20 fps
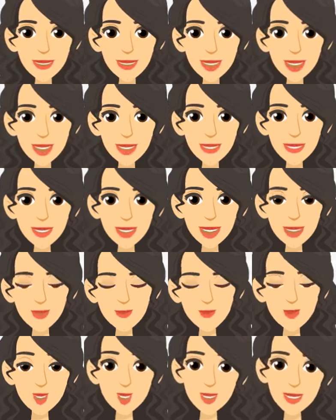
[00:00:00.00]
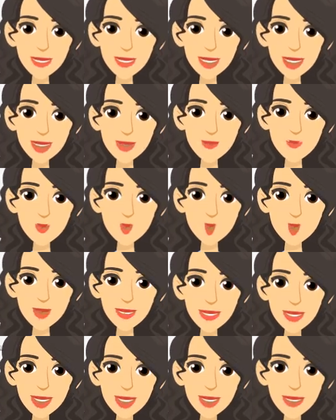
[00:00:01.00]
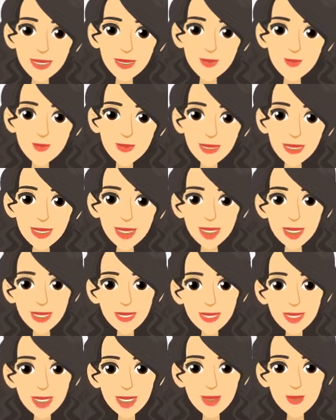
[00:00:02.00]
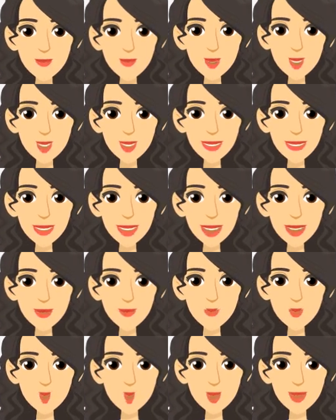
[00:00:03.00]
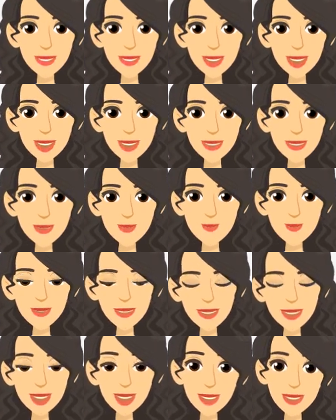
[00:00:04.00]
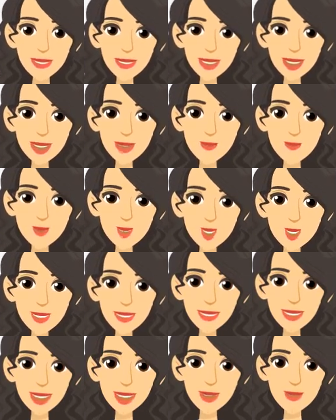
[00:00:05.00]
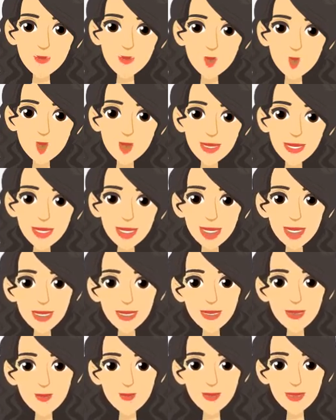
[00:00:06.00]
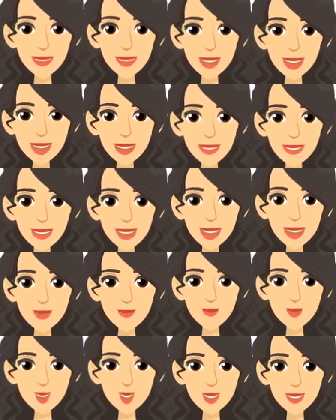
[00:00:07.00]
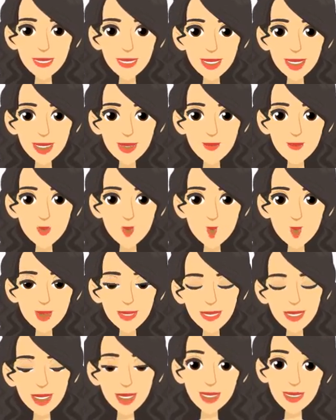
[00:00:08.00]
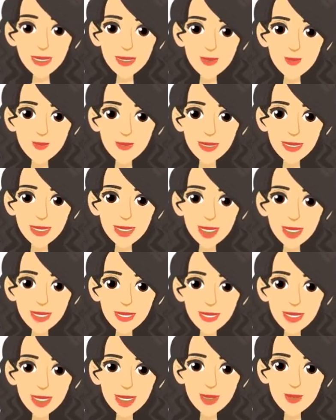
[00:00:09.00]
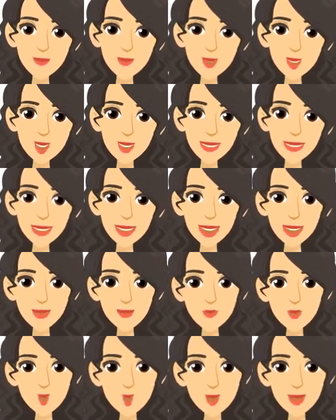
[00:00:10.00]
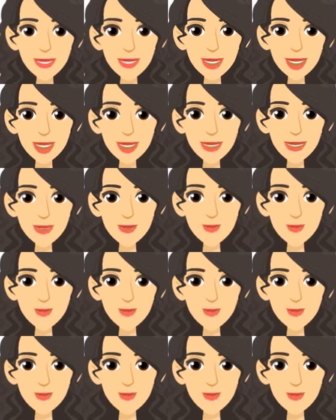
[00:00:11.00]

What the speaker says: is used in the model. It belongs to the family of boosting algorithm and uses gradient boosting framework. After fitting the model, we have a test accuracy of around